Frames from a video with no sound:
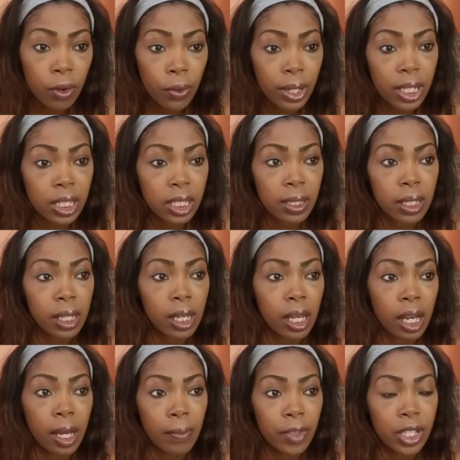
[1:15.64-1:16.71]
Going into
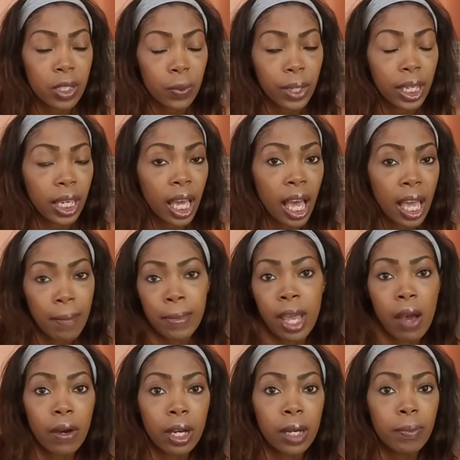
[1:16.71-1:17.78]
this week, I'm
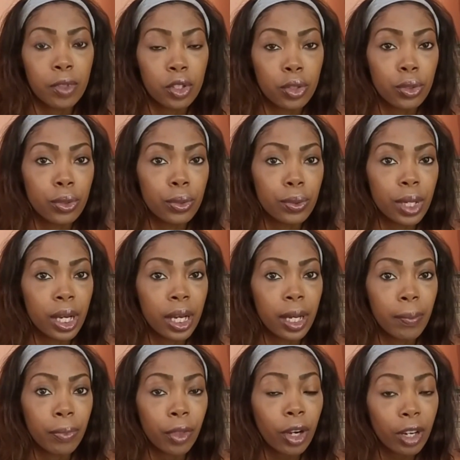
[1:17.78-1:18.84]
now up to
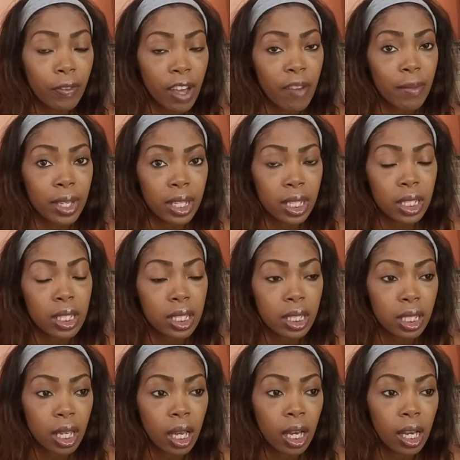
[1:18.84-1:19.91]
35
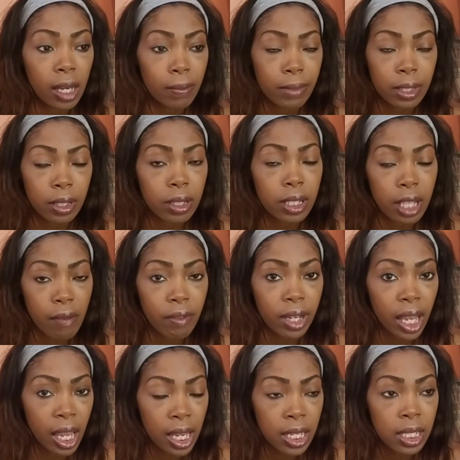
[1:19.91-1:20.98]
minutes, still 7
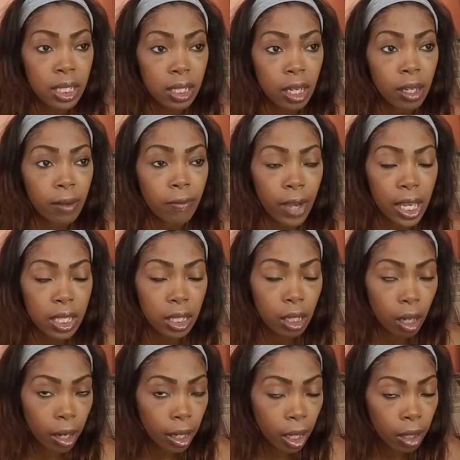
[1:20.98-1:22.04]
days of
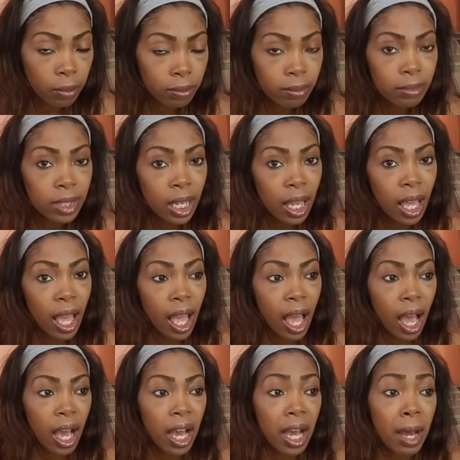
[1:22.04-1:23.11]
fasted cardio.
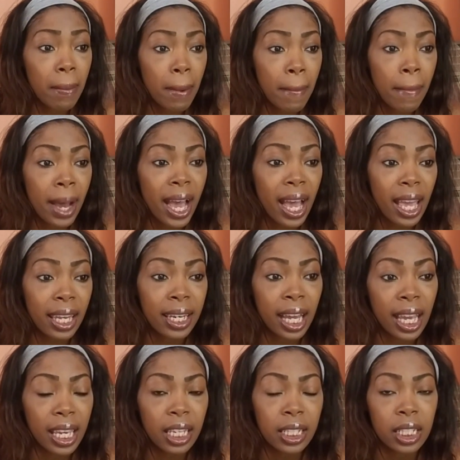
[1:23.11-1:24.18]
My
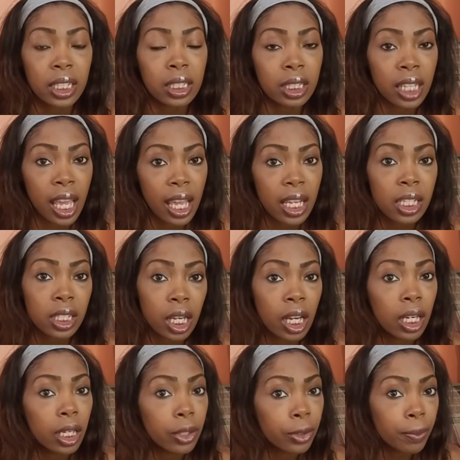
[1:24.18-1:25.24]
diet did change
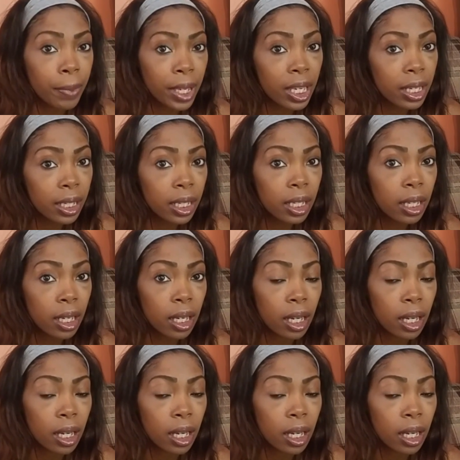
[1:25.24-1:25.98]
a little bit.